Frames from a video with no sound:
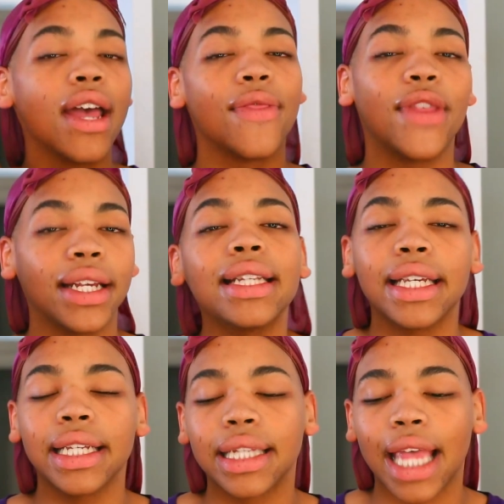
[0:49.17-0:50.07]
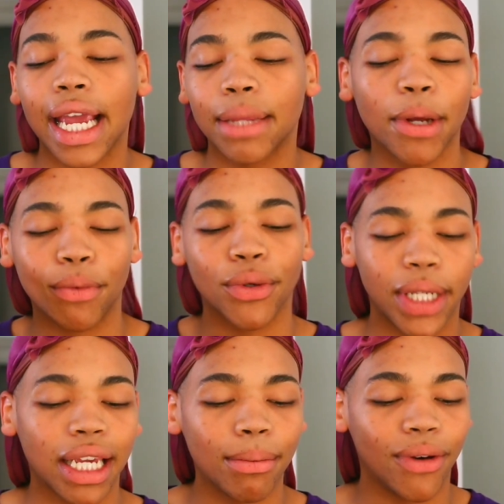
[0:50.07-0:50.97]
This is like my
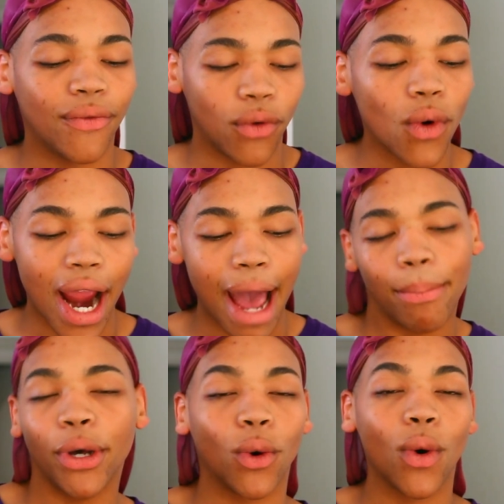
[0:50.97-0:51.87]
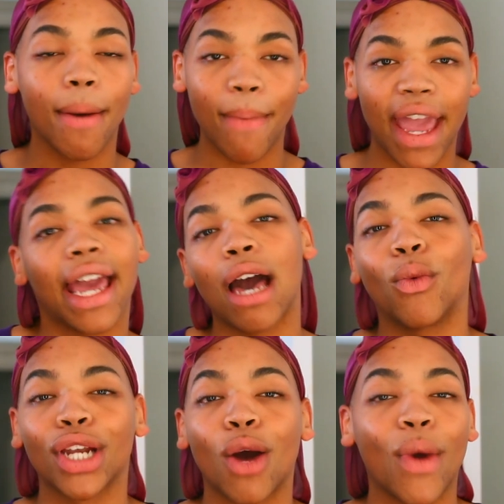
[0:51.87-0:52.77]
routine before I put on
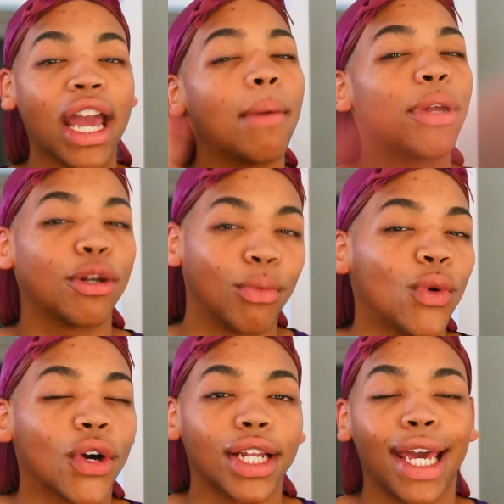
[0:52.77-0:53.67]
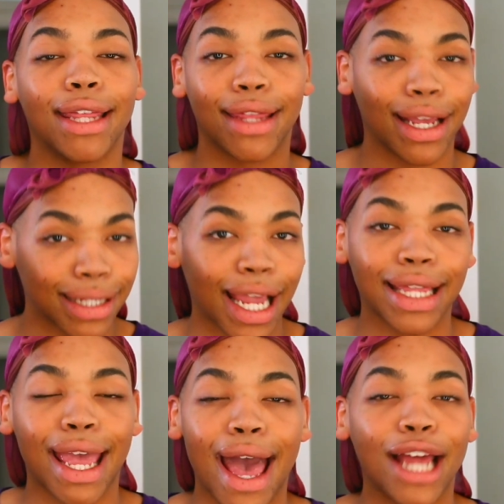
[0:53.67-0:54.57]
makeup when I wake up in the morning and things
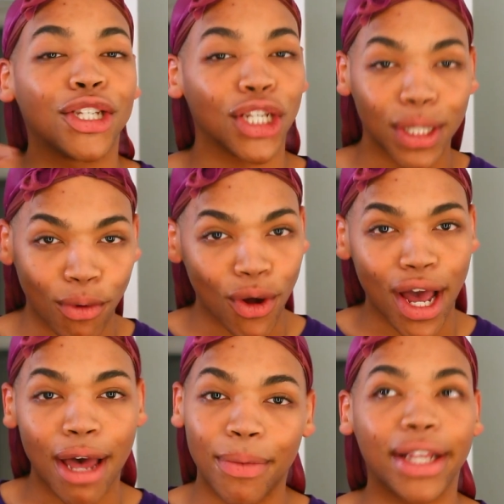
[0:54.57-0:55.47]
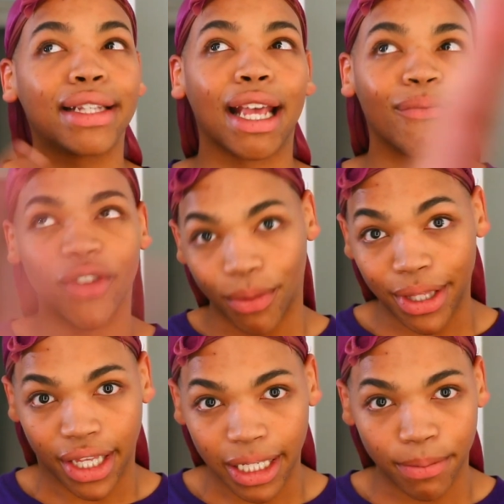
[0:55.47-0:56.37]
like that. I just woke up. I'm
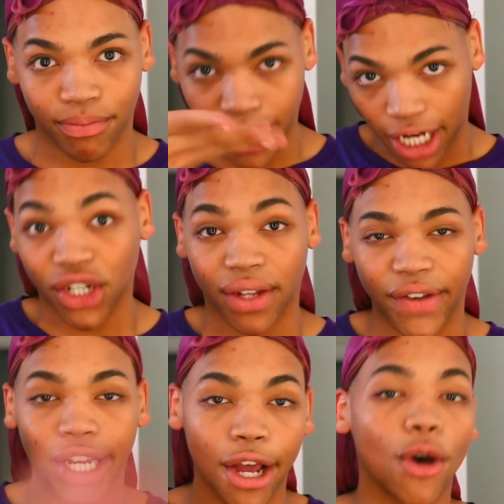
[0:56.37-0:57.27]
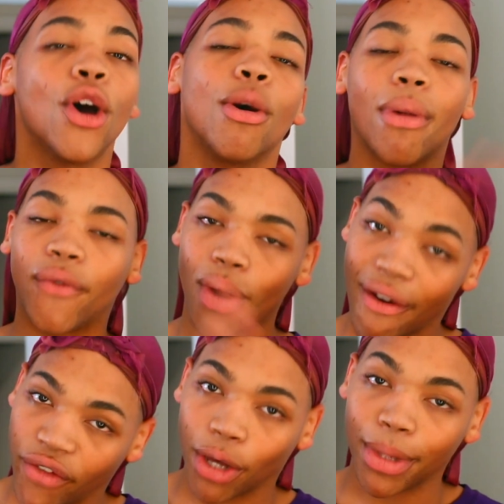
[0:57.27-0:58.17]
filming this section of the video before
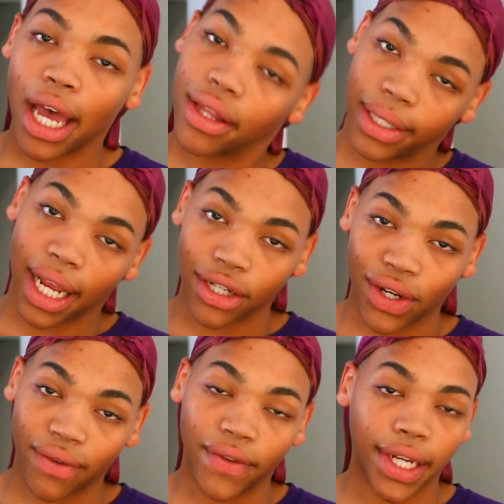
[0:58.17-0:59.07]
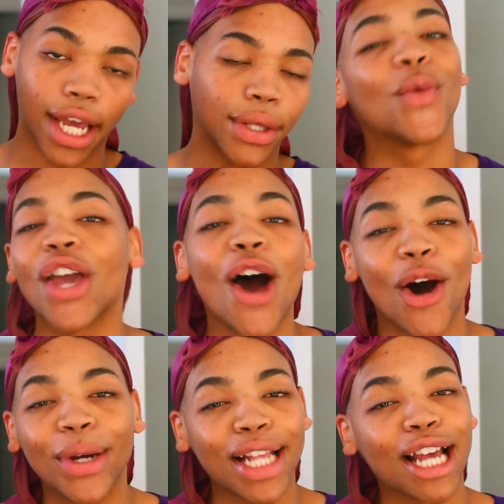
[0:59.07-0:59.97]
I filmed the other section of the video. Y'all
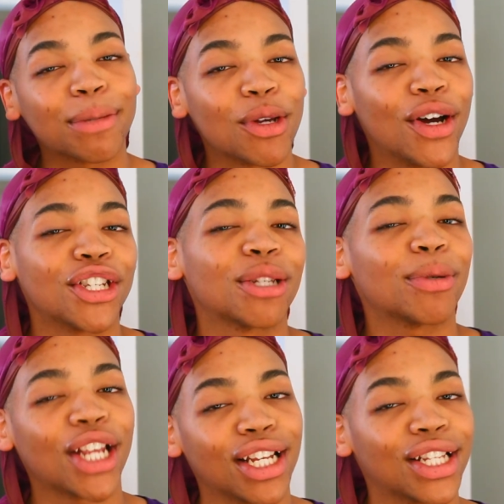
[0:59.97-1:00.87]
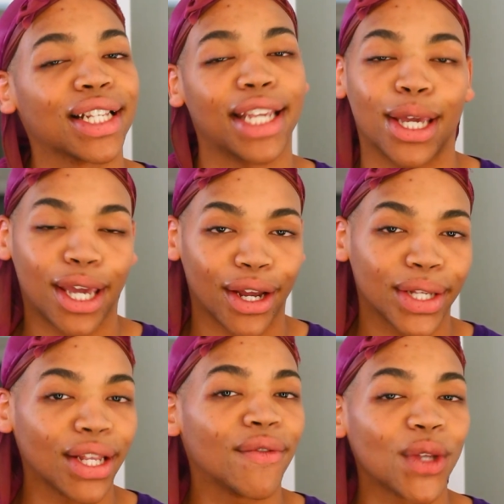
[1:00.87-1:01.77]
always ask me questions pertaining to skincare
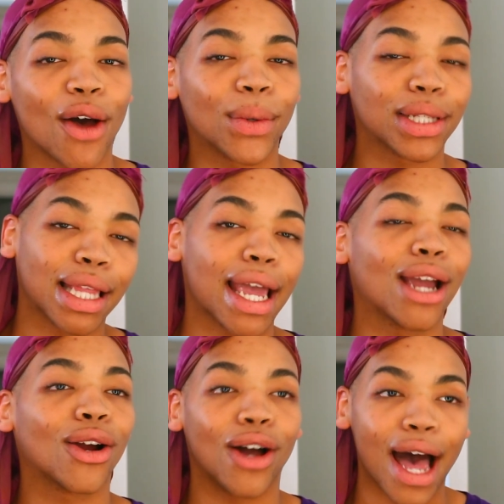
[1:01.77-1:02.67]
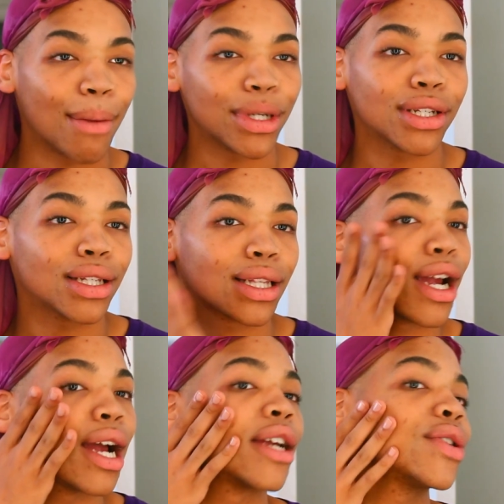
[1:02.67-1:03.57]
and stuff, so I was like, girl, I'm gonna just
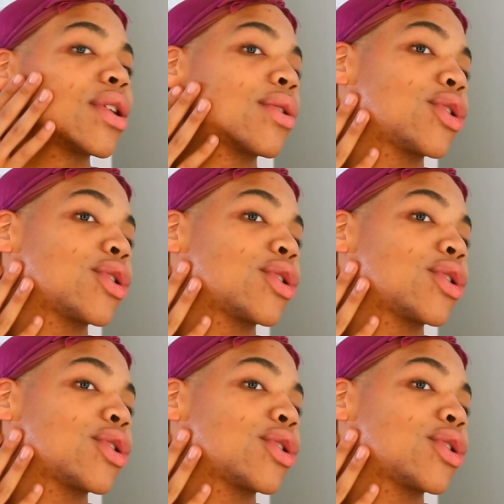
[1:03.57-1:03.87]
start, you know,